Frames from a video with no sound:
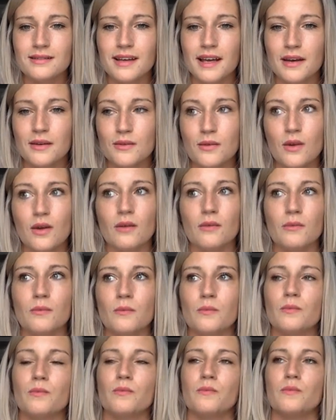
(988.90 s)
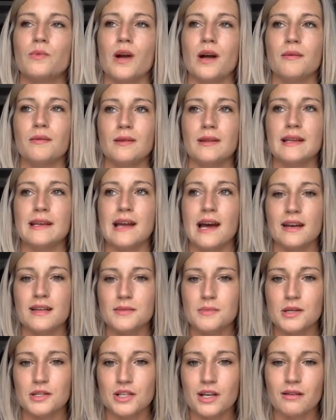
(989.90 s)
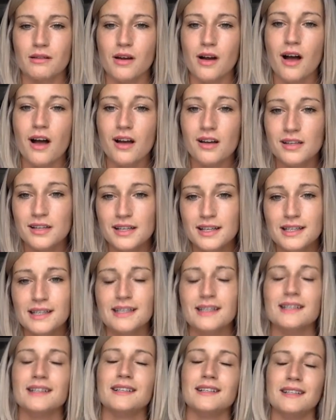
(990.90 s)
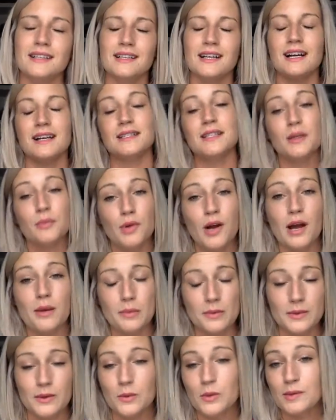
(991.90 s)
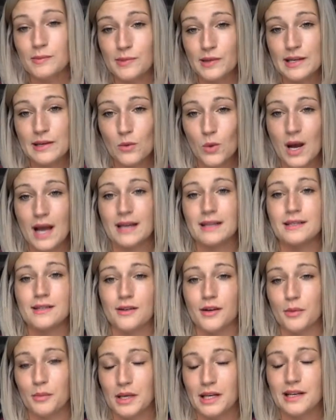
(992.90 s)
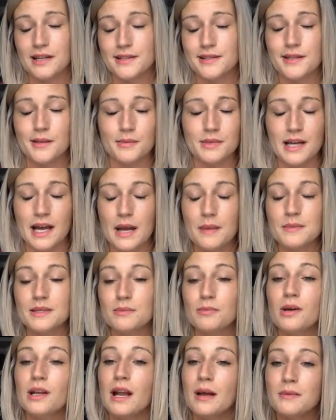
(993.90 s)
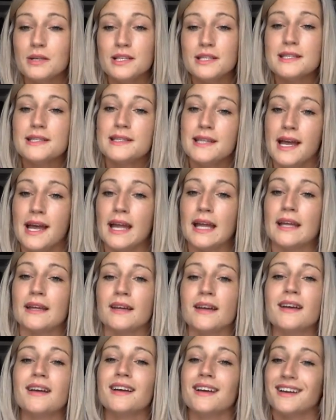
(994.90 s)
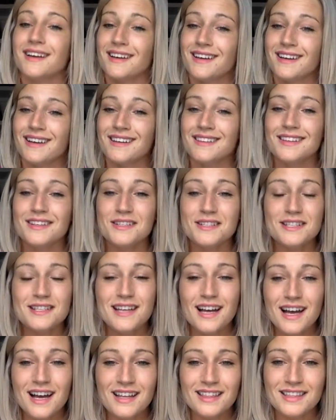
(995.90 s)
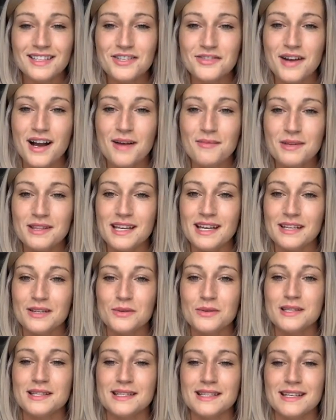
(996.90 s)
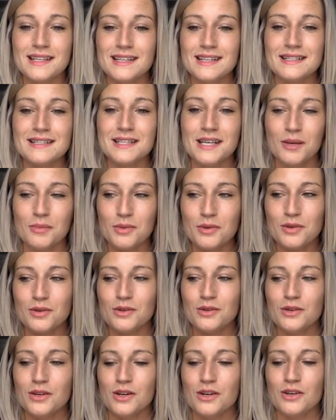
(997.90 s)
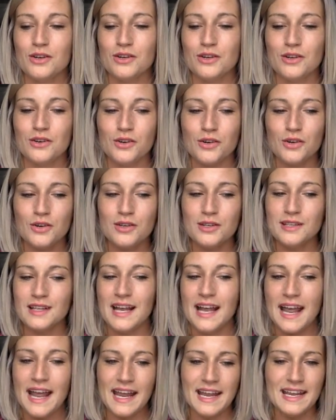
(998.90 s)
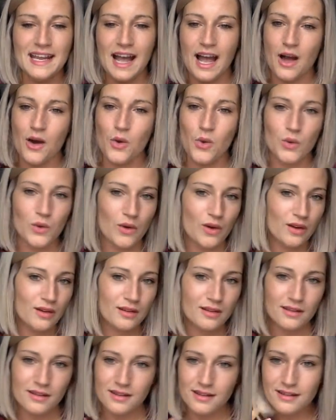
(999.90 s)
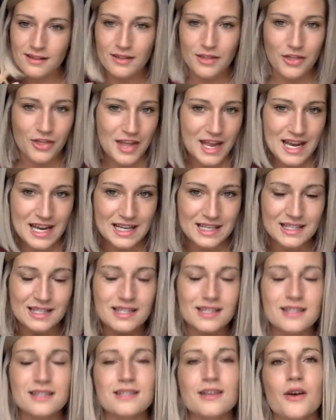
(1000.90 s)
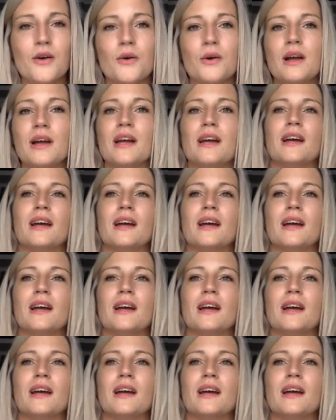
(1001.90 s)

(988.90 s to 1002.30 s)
and probably not as much alcohol. I say probably, we bring wine to our meetings sometimes, but I'm just saying there's not the drama that you see in typical girl hangout things. So